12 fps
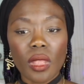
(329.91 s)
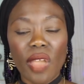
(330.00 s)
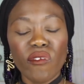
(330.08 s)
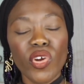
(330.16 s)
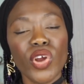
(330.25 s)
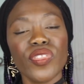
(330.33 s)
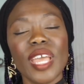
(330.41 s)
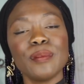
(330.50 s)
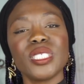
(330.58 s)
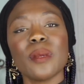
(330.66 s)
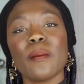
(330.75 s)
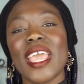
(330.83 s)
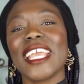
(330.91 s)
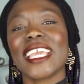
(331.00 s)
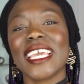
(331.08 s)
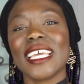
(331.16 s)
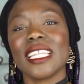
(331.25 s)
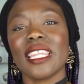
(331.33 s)
for them to make
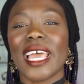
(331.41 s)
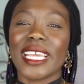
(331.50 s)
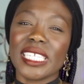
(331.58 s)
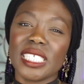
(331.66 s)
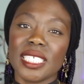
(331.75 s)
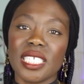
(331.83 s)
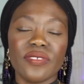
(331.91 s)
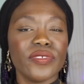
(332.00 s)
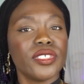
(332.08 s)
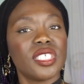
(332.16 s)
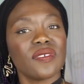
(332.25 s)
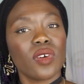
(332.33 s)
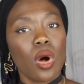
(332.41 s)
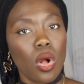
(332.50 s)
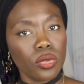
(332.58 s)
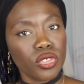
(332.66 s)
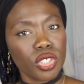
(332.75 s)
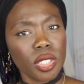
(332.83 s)
it like it's a difference of
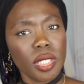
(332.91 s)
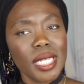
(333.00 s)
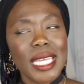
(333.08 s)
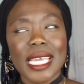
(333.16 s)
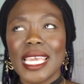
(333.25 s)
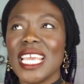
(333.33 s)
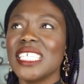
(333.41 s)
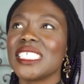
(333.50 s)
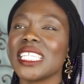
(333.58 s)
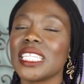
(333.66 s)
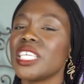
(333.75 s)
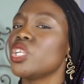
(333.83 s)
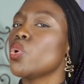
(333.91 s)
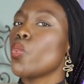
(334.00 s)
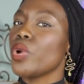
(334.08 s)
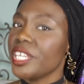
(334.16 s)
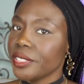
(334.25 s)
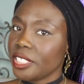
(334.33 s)
culture is a little
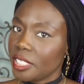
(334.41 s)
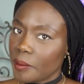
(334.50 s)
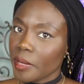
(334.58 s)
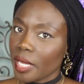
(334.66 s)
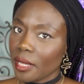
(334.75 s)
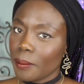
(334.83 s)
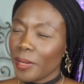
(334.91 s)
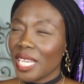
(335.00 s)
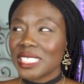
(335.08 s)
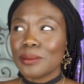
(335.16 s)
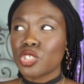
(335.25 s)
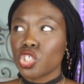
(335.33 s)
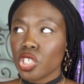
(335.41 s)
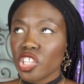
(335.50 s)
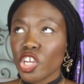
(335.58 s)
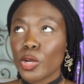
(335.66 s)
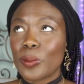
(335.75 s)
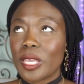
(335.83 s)
weird to me, because I'm sure
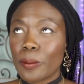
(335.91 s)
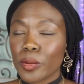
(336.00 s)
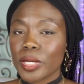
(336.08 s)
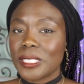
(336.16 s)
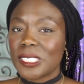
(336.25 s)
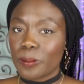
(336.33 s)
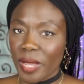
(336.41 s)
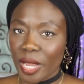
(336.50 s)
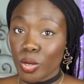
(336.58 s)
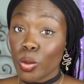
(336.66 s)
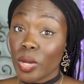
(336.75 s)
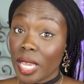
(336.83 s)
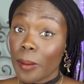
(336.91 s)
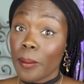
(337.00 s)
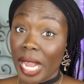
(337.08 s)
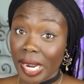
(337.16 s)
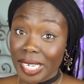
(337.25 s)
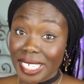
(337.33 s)
there are people in Spain who get
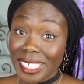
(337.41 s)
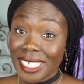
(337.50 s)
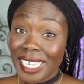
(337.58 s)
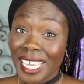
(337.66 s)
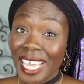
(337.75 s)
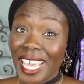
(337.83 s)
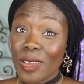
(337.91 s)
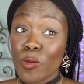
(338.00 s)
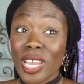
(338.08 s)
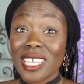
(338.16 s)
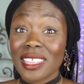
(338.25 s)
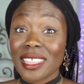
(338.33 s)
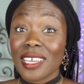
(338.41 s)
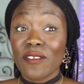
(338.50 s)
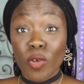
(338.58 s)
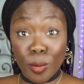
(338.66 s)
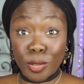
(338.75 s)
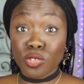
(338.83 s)
married with
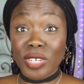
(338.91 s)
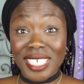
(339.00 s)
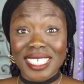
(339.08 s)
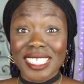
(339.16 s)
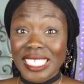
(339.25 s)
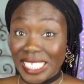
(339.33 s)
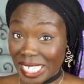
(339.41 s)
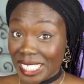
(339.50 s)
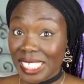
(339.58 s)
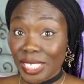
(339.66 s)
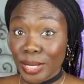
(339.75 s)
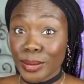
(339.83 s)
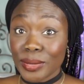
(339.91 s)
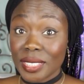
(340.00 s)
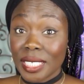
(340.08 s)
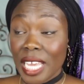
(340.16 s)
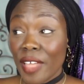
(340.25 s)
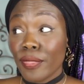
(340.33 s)
formal dresses and
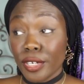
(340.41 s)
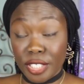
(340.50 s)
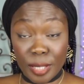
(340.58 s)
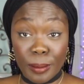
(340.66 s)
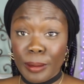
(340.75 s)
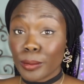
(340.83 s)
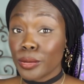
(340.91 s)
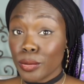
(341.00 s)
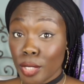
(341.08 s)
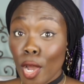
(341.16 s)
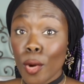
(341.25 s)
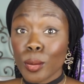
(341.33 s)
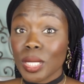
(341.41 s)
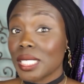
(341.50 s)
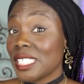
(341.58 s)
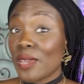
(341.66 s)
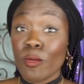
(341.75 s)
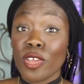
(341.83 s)
tuxedos. There are some people who don't, the
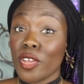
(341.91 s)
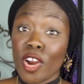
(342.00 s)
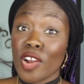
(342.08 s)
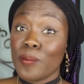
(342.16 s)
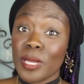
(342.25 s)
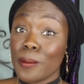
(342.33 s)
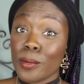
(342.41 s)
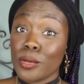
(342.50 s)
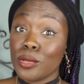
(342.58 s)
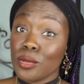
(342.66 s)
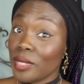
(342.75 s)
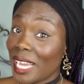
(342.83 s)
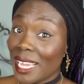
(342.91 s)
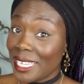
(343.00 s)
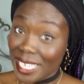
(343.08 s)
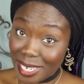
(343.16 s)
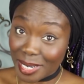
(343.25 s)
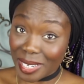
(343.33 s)
same way there are people who do that
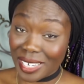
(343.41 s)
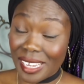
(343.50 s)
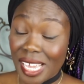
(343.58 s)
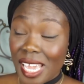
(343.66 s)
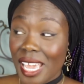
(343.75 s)
here.